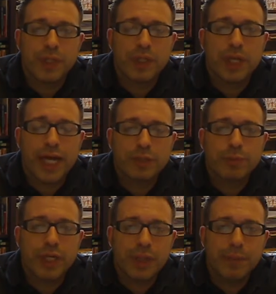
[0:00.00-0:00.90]

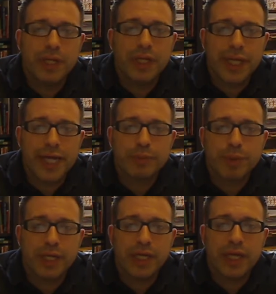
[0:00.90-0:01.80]
aspirated P, the
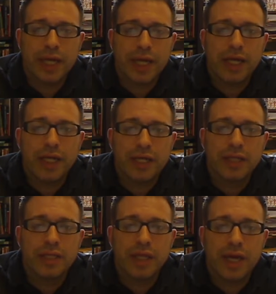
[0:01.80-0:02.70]
aspirated K,
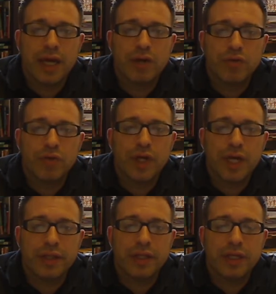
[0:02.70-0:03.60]
the F,
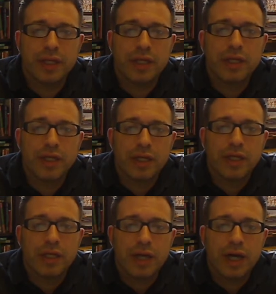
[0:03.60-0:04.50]
and the
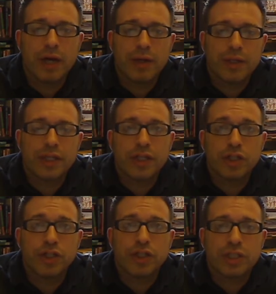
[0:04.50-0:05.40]

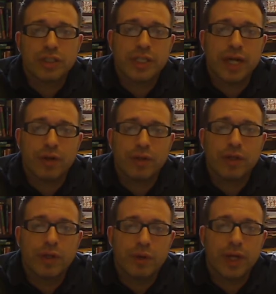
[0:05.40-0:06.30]
sh sound.
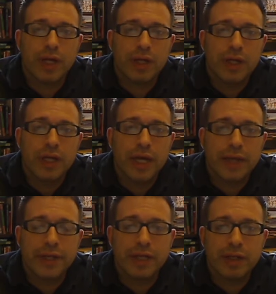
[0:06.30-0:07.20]
Okay?
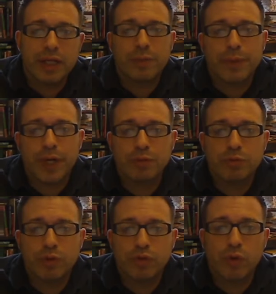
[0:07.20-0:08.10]
And then it becomes
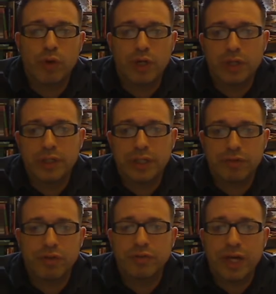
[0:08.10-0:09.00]
before
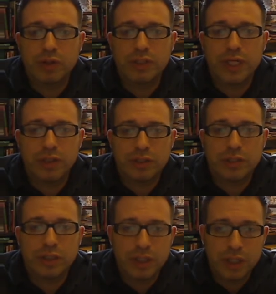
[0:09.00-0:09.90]
different vowel
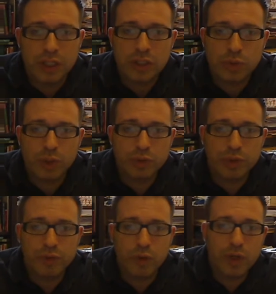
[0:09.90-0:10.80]
sounds. So once
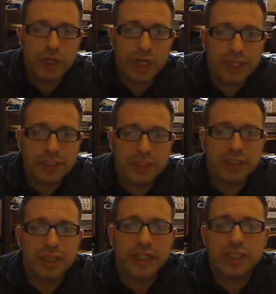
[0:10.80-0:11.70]
we've organized
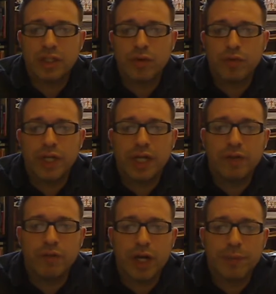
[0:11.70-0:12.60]
this list of phonetic
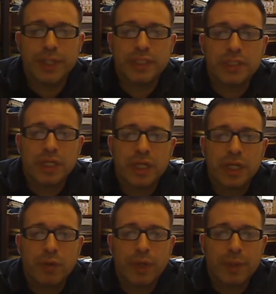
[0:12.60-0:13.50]
environments,
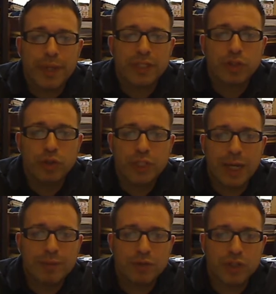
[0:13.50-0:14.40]
we can make two
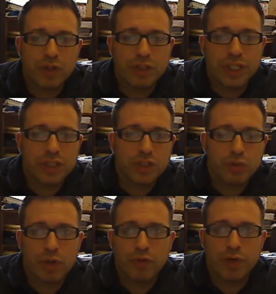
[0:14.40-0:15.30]
types of generalizations,
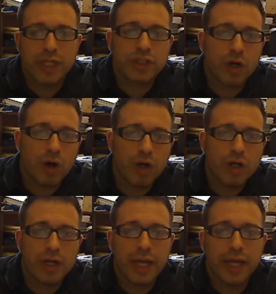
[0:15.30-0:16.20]
one for each
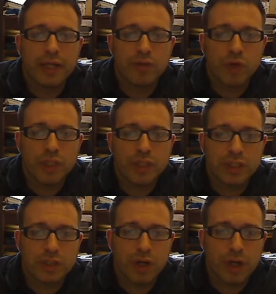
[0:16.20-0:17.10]
R and
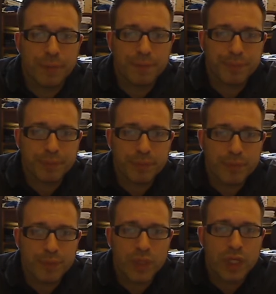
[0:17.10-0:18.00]
voiceless R.
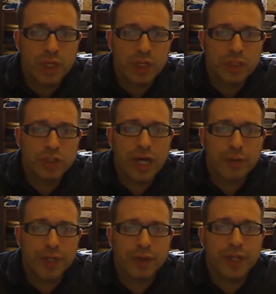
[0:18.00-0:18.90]
So how do
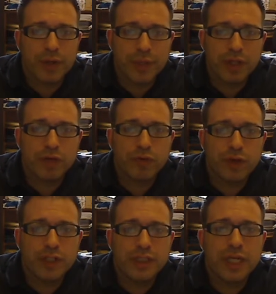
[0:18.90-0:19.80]
we do that? We look
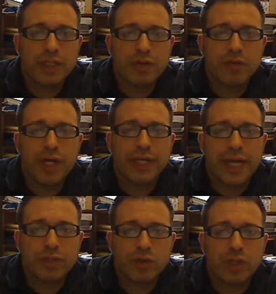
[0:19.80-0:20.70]
first to find
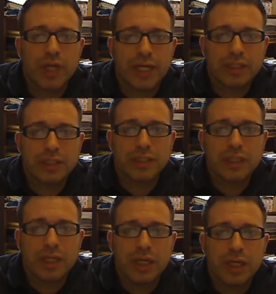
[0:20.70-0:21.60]
natural
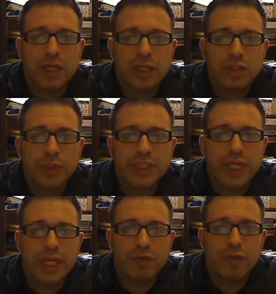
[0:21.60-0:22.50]
classes. So we
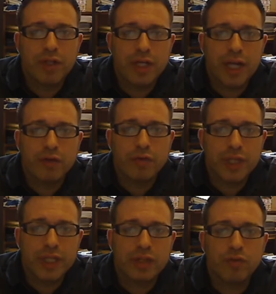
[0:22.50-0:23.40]
see, if we look
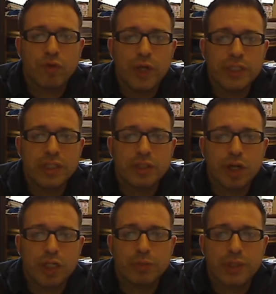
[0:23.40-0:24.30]
carefully, that voiceless
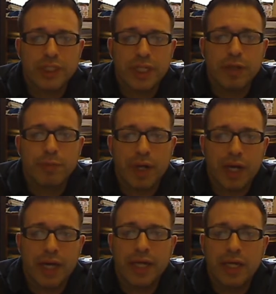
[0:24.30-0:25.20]
R is preceded
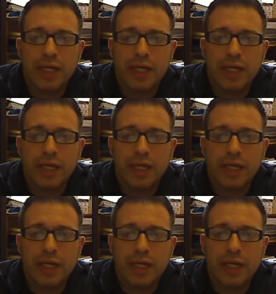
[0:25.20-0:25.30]
by